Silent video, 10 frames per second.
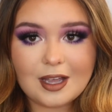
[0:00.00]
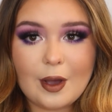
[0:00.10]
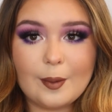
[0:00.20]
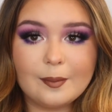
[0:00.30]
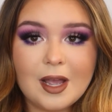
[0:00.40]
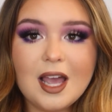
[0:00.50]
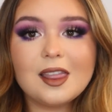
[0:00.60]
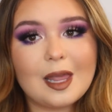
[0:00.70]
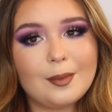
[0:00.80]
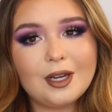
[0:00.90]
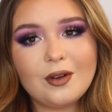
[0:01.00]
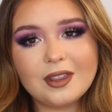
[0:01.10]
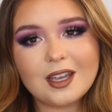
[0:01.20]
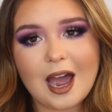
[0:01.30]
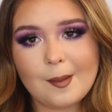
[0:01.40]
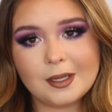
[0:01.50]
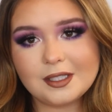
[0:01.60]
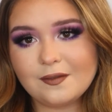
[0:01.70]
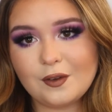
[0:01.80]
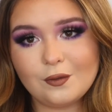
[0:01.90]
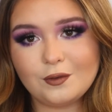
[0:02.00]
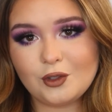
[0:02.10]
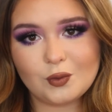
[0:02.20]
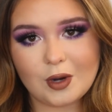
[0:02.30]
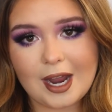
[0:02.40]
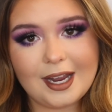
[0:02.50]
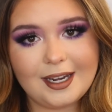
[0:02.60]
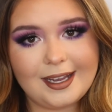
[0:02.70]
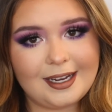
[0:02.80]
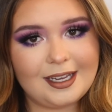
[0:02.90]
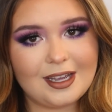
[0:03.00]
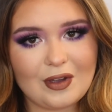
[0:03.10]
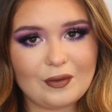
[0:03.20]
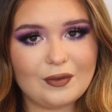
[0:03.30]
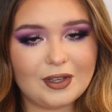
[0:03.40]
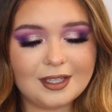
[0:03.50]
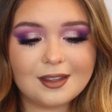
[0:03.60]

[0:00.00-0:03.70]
Um, let me know in the comments if you've tried any of